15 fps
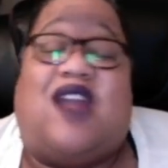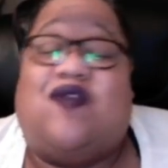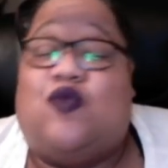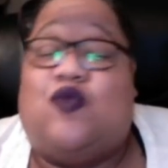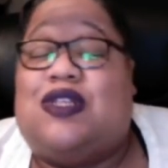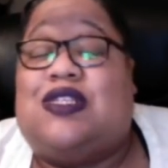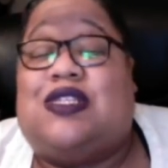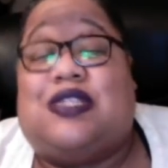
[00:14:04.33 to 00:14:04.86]

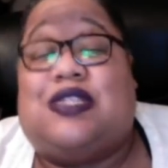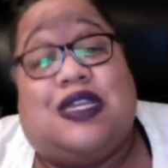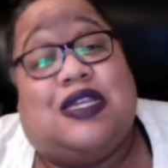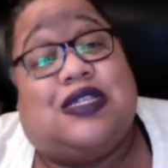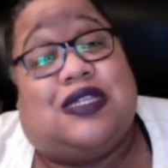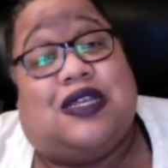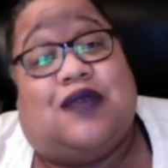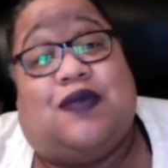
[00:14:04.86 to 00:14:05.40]
Everyone
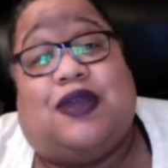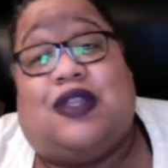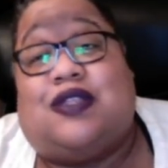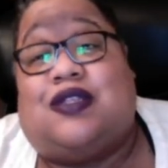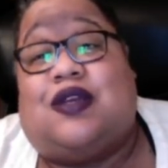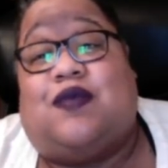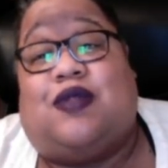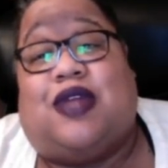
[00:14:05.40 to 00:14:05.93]
sees him being
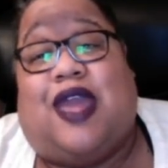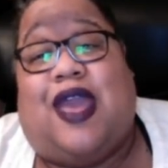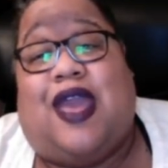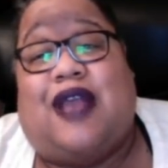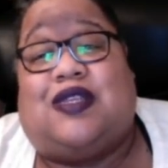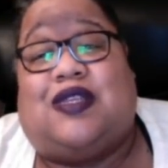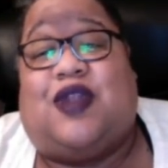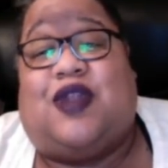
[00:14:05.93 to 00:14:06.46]
as a complete
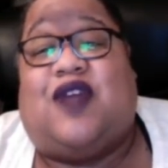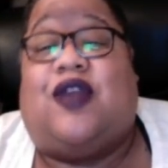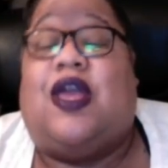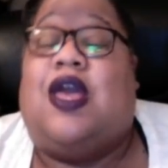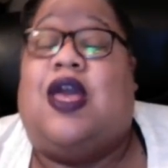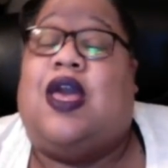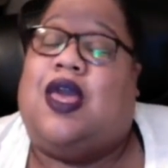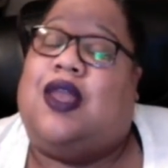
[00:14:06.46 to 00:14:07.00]
ass or whatever
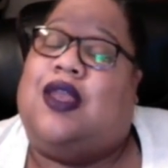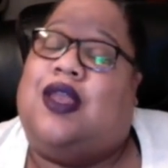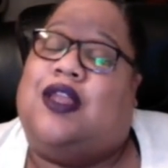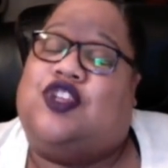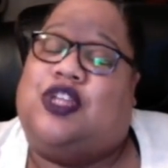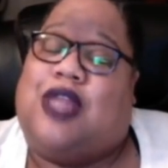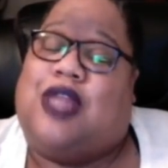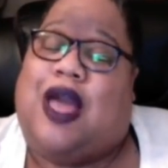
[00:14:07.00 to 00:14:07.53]

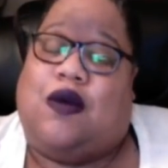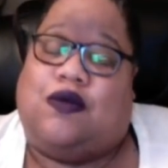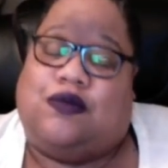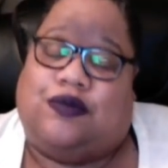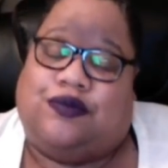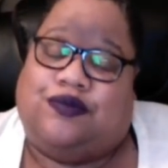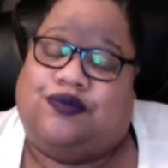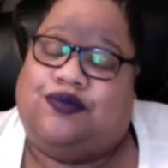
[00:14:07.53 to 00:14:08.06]
chill out,
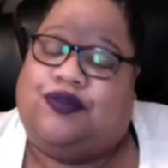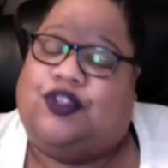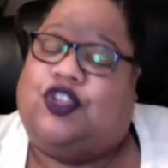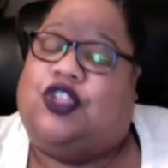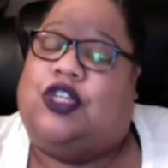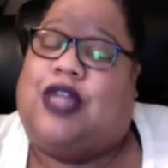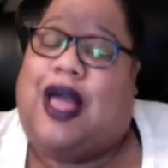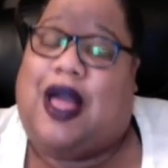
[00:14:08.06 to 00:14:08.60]

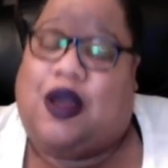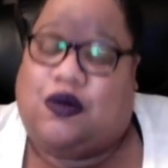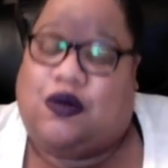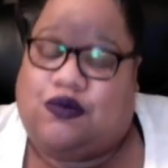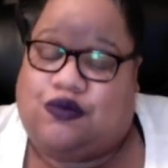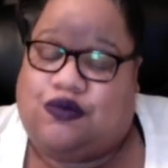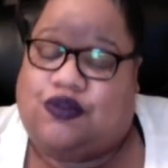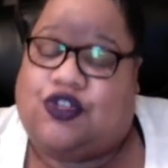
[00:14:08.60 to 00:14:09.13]
chill out,
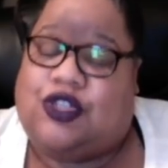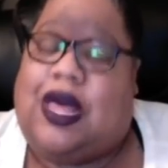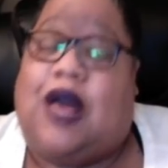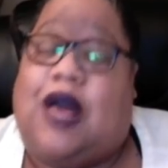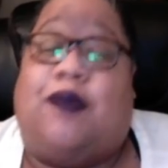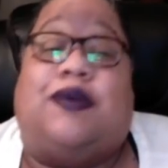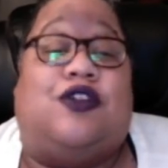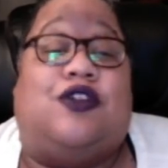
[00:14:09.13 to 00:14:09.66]
chill
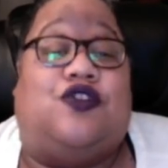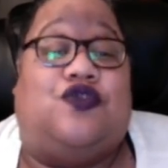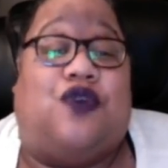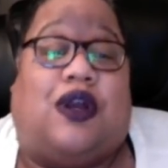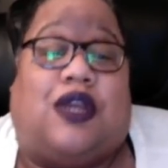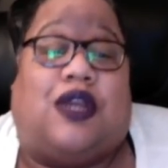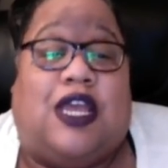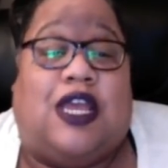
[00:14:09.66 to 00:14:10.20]
out. But he's
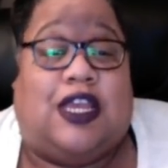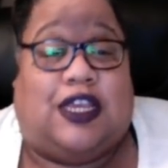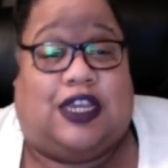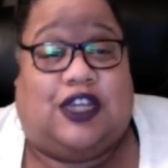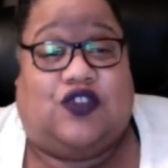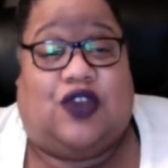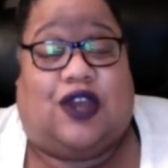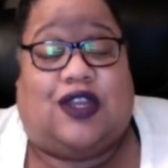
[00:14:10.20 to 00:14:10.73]
drunk.
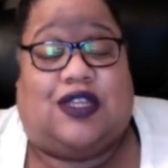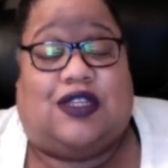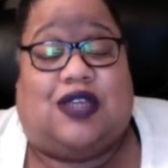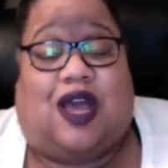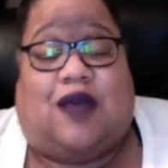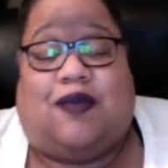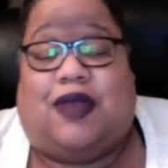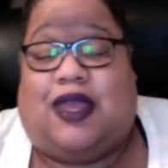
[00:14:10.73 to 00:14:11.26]
He's drunk and he's
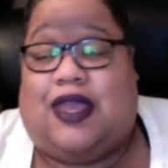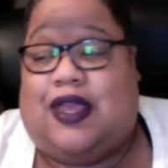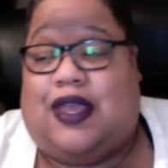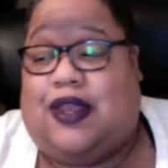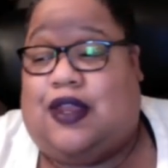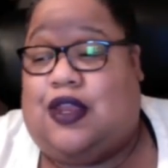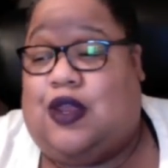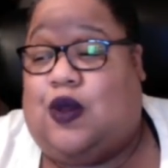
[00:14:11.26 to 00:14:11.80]
dumb.
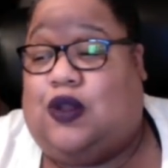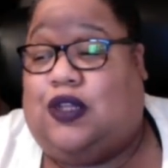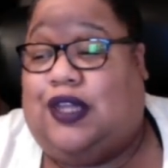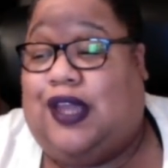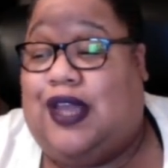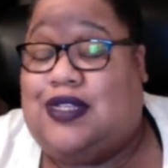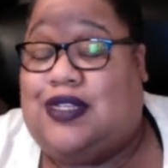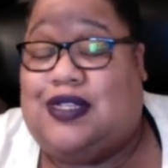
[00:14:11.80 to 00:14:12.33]
And, you know,
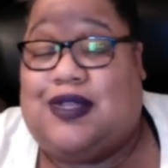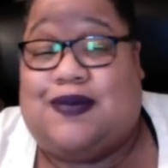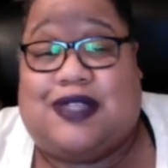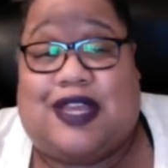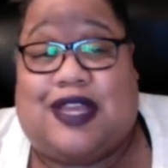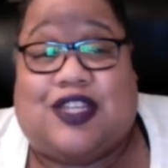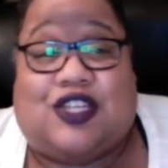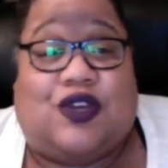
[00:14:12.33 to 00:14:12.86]
Liz is
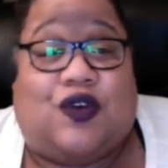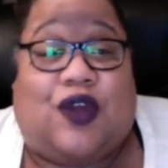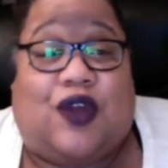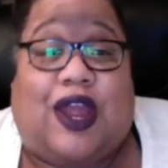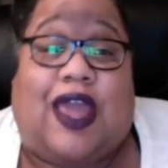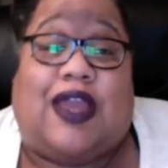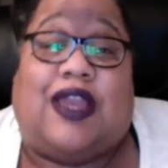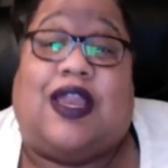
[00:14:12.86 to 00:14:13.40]
upset. She
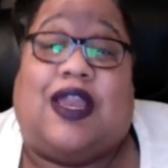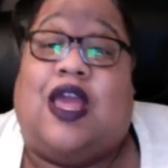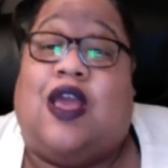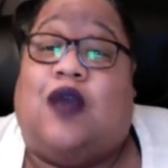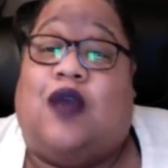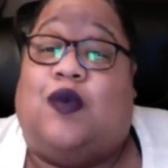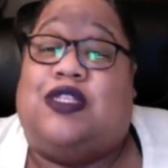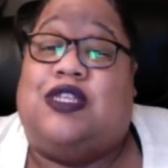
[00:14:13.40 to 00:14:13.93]
crying. And
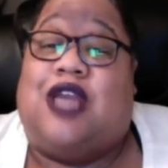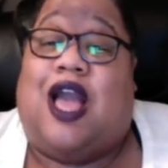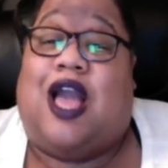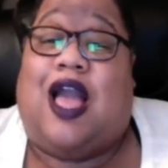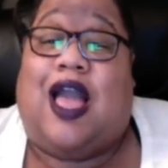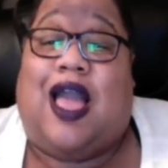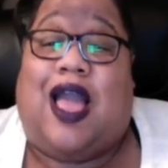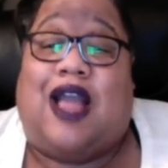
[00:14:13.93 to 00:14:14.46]
we see
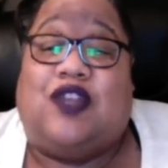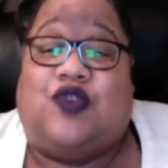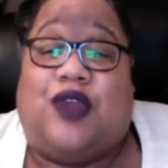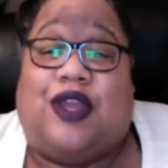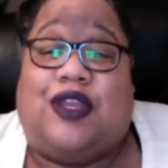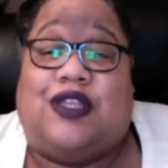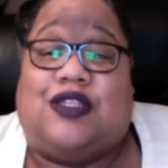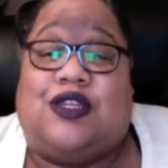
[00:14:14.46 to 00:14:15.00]

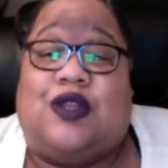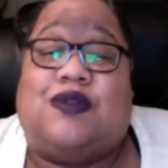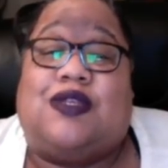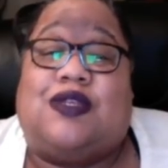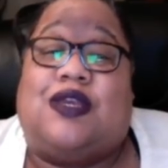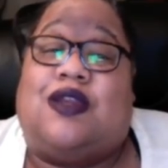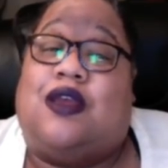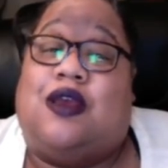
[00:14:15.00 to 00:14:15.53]
Andrei just, you know I'm
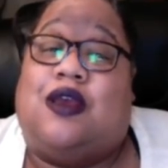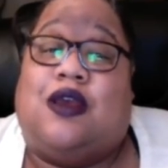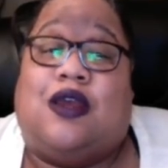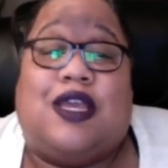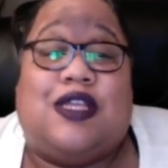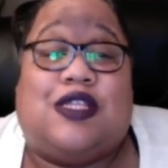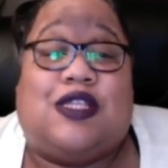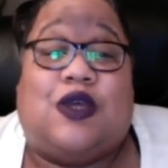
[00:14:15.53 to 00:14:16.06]
saying?
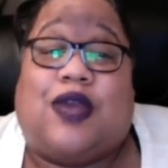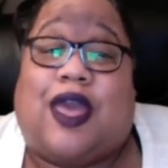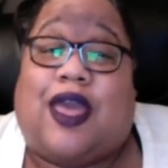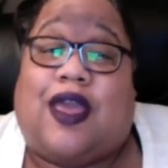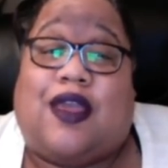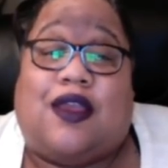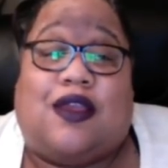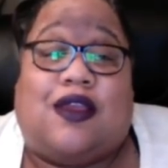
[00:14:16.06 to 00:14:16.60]
It's
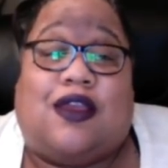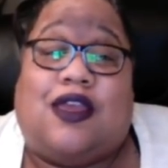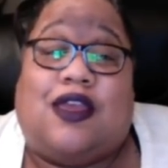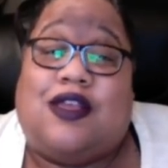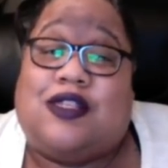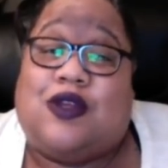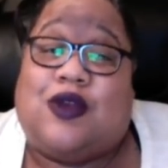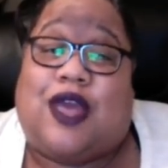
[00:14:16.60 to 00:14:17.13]
okay.
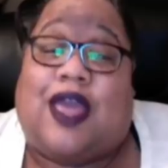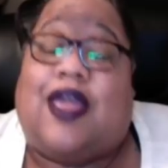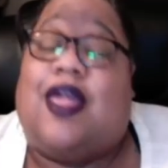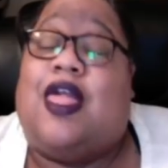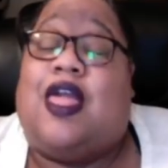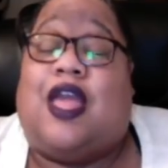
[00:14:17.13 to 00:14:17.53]
It's okay.